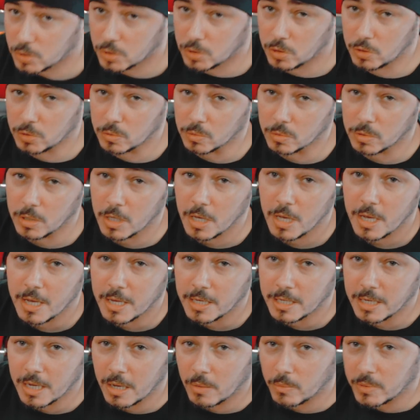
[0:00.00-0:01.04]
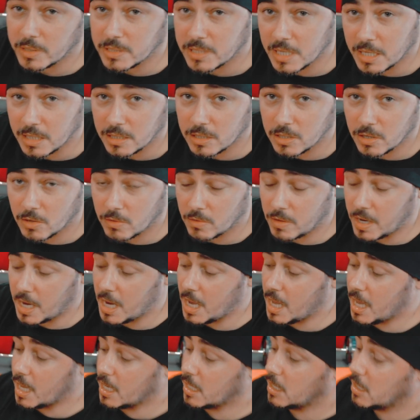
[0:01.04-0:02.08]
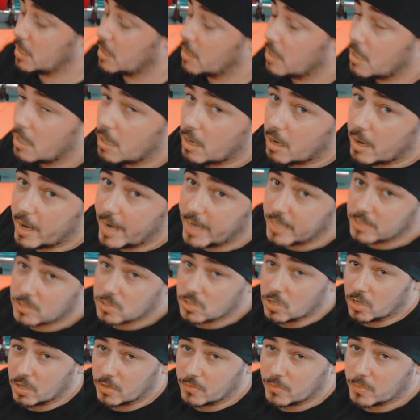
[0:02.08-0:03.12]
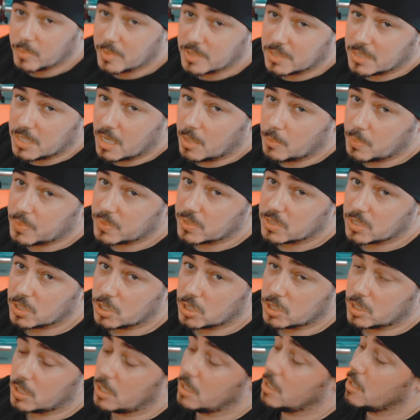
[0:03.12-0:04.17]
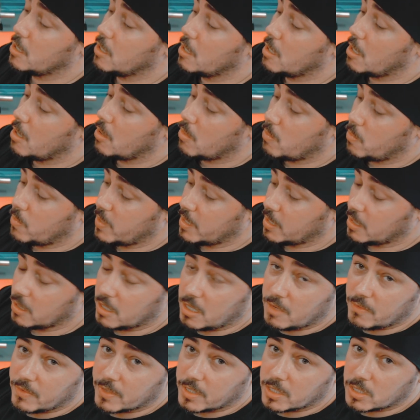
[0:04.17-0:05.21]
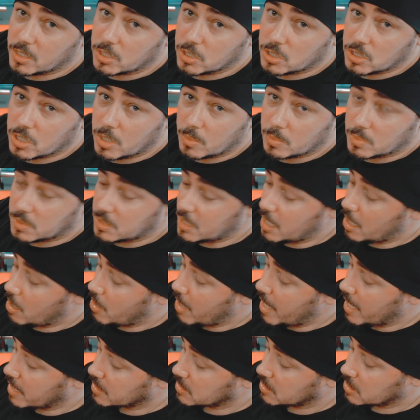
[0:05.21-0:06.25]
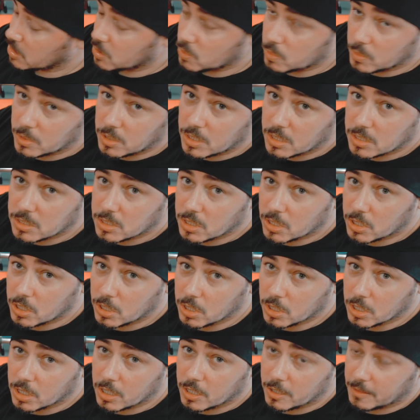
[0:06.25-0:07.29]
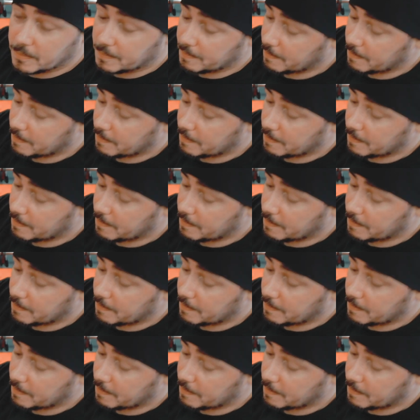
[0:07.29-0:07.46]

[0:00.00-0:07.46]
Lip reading: 2. Now we take the other hand, all right, starting from the same position. We leave it in the Jum Sao as this one does the hook.